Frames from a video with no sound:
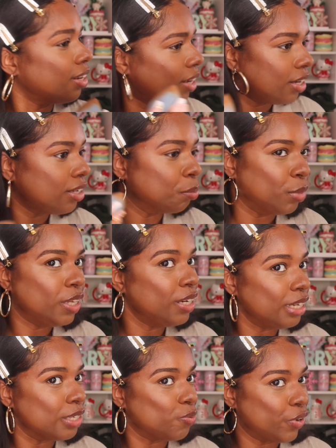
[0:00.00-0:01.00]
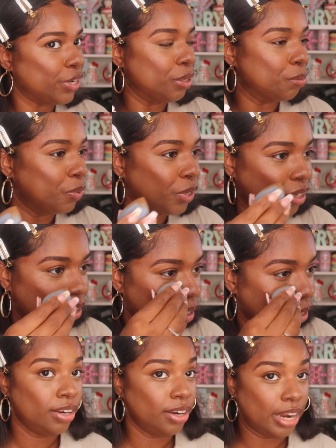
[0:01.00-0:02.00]
Like, blending is very important.
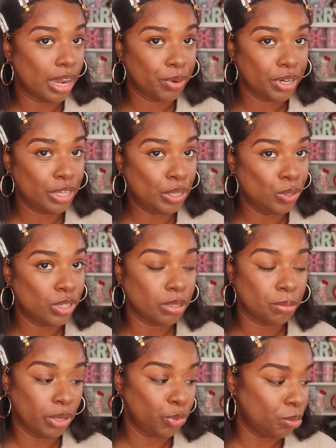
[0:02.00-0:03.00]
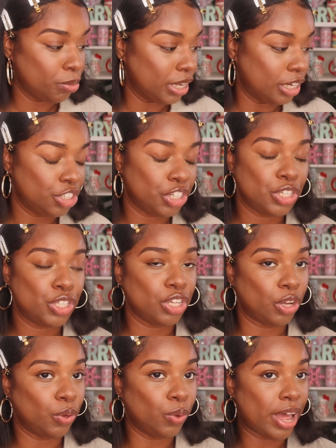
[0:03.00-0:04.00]
Now we're gonna use some liquid blush.
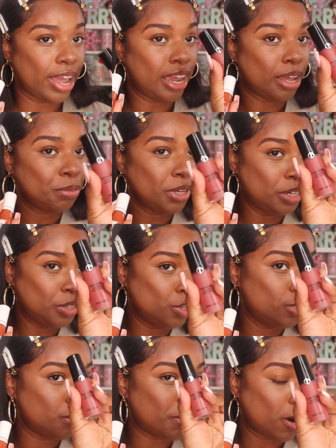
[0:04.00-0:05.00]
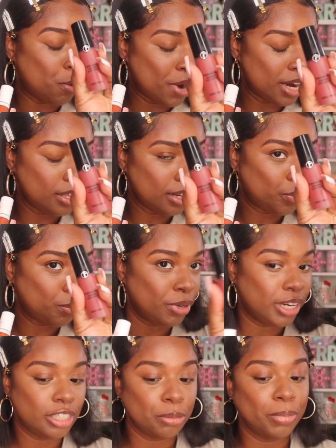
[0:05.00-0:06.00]
So I am gonna use my Armani liquid
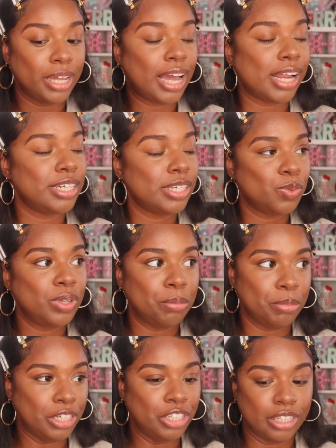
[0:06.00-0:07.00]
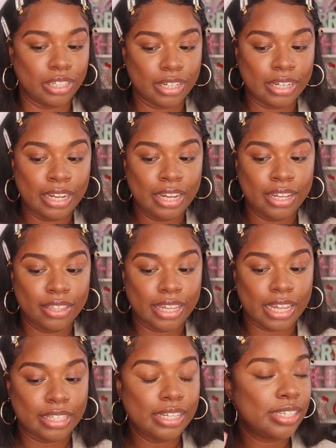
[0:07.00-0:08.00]
blush, but I just want to mention
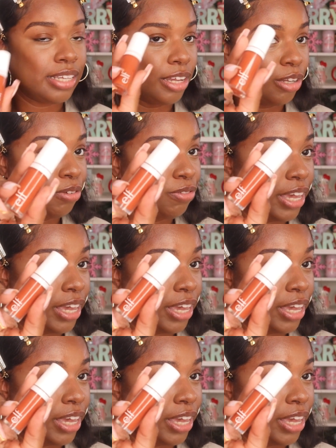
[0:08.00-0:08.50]
that this e.l.f.